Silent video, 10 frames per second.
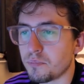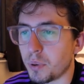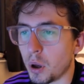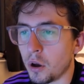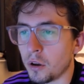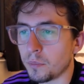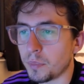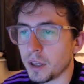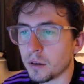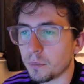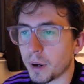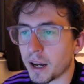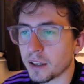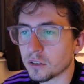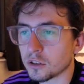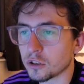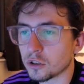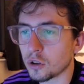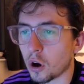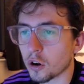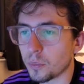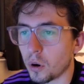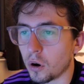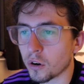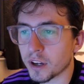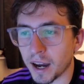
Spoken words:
Burton beaten by Stockport.